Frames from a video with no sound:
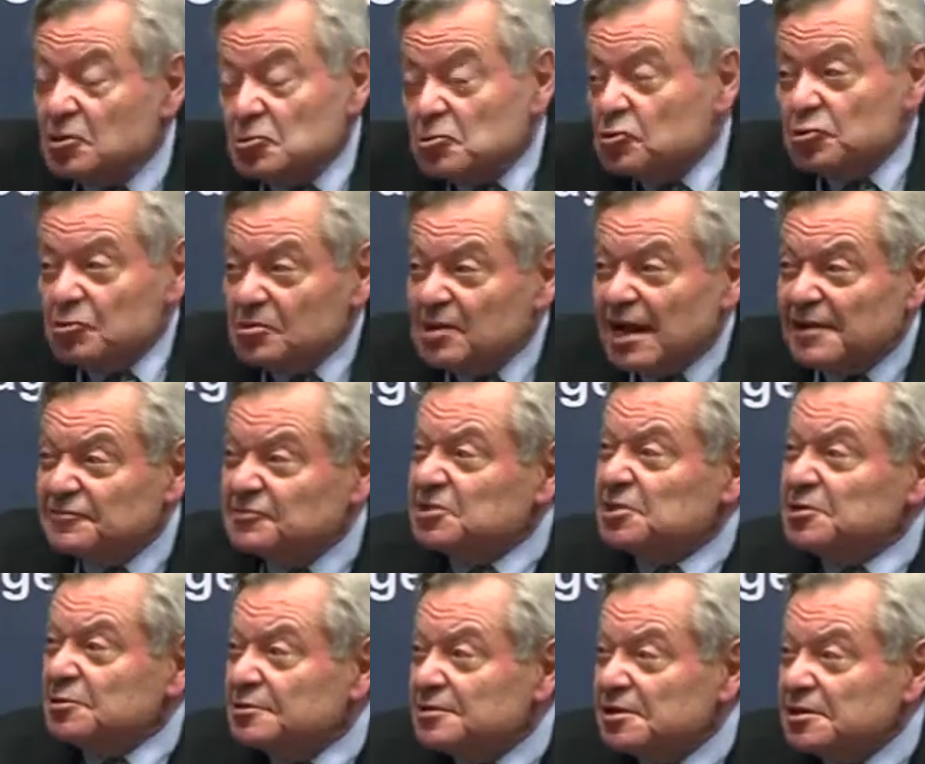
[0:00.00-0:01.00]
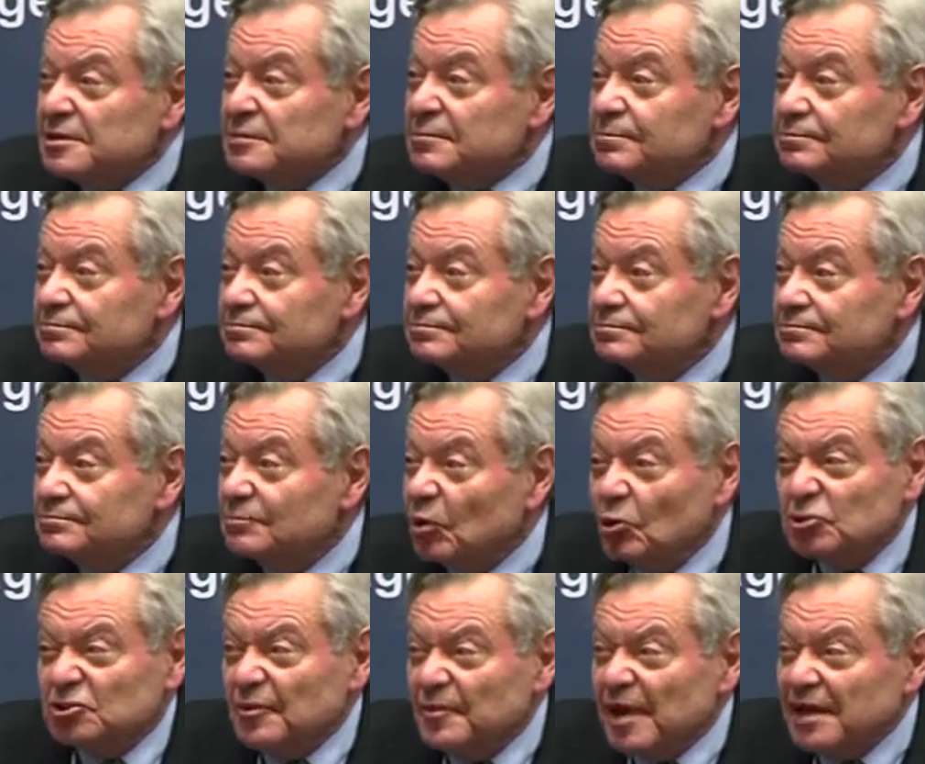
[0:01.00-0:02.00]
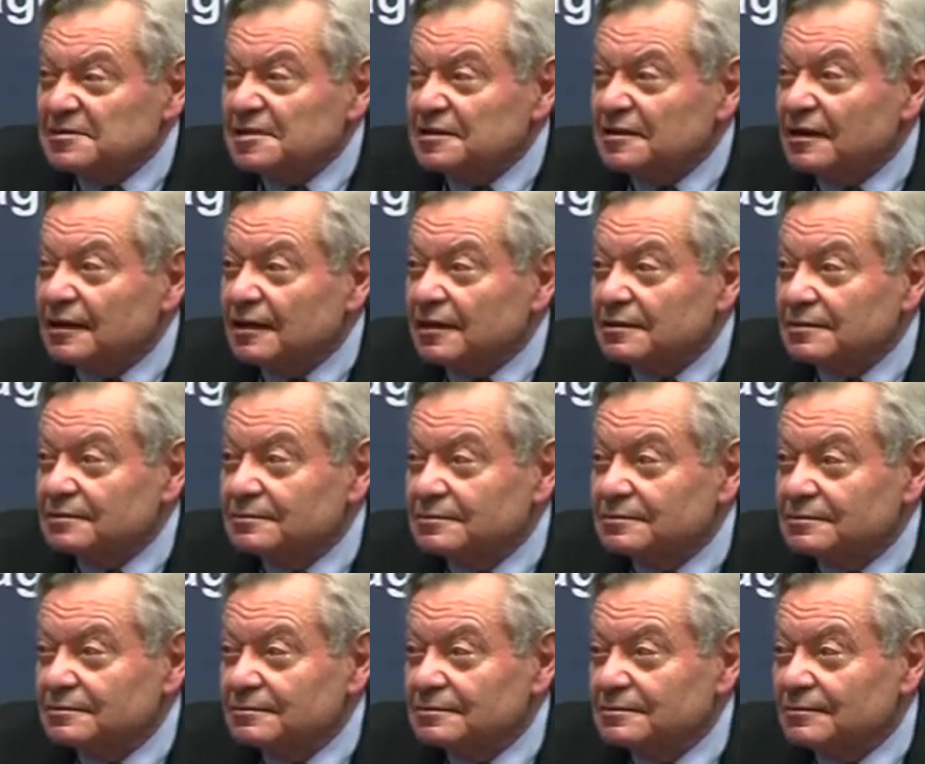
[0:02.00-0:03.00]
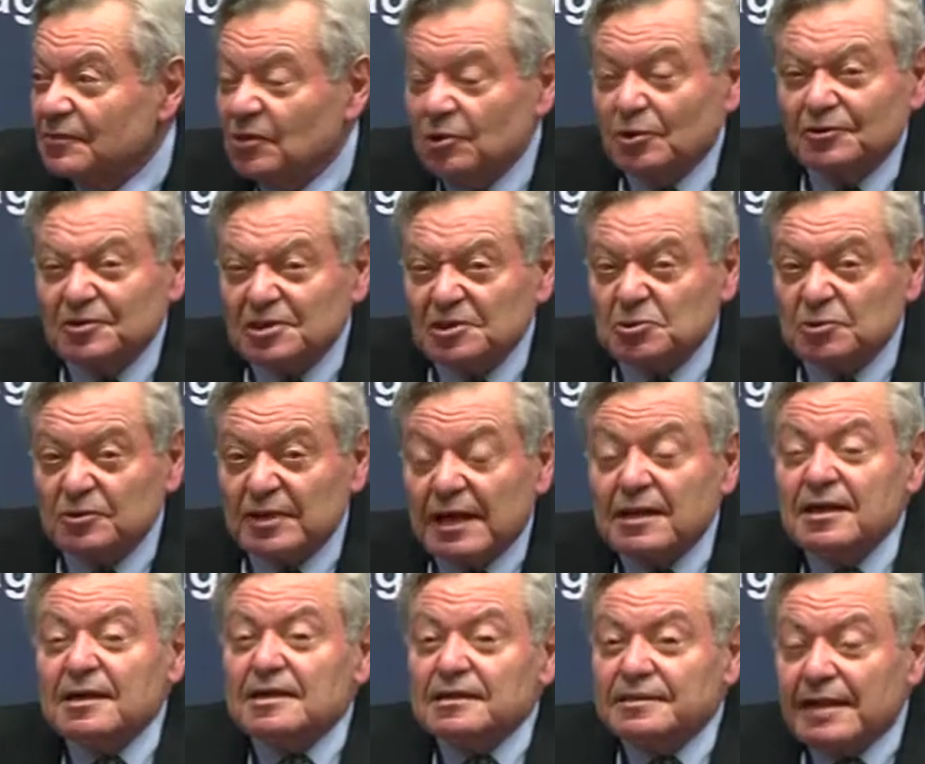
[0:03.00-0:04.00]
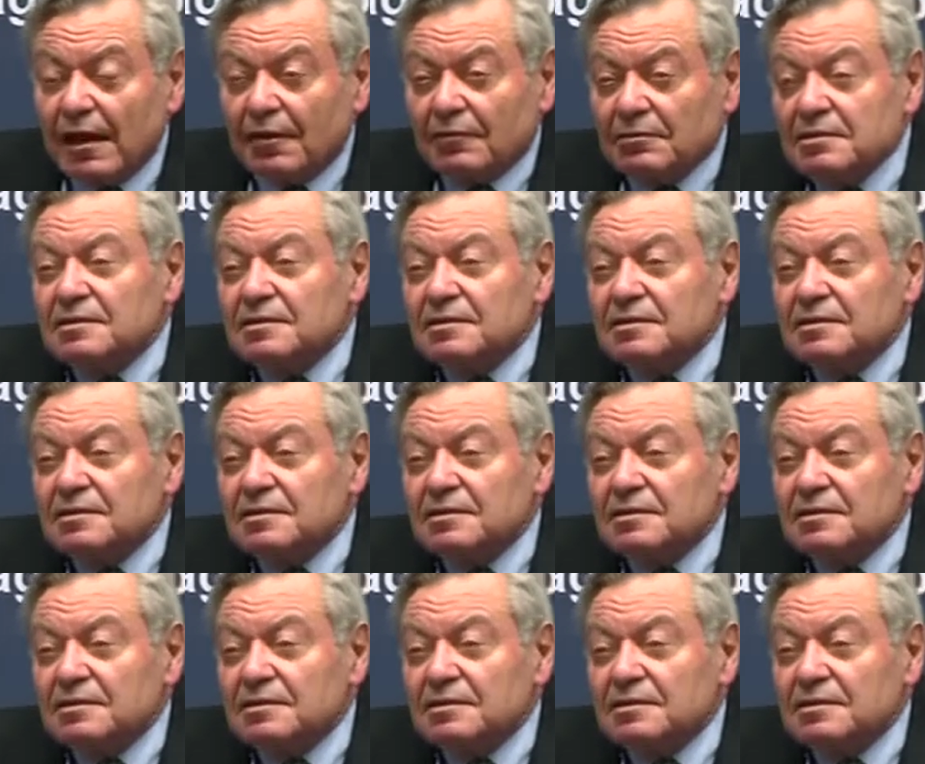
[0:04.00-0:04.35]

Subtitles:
you will have TOD automatically. You don't need to. Now,